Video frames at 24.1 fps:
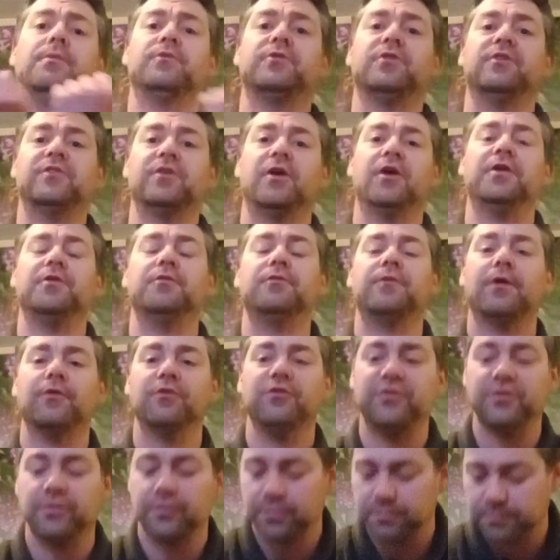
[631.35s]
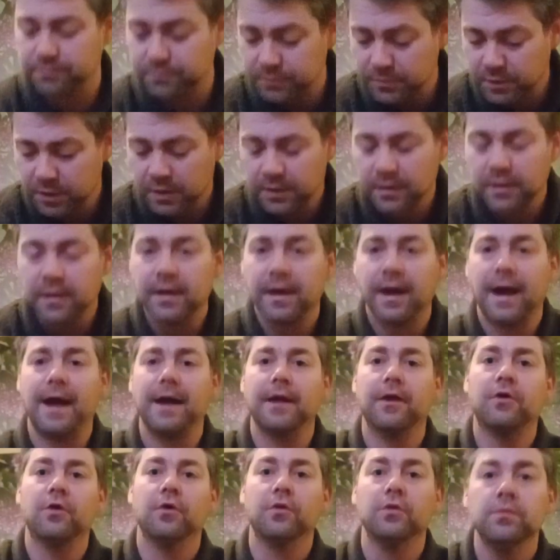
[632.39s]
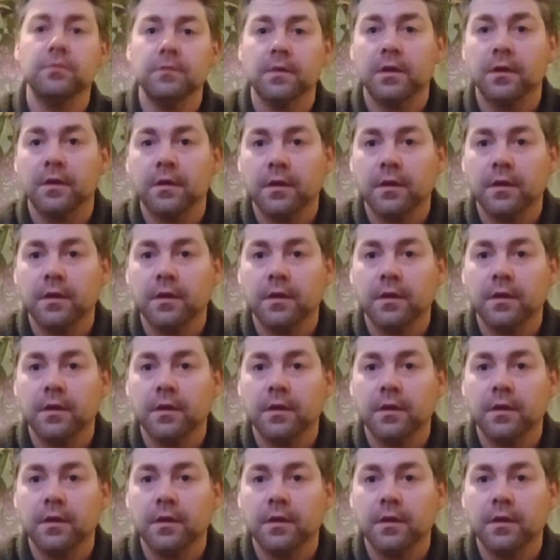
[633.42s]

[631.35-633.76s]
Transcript: to tighten around your ankle,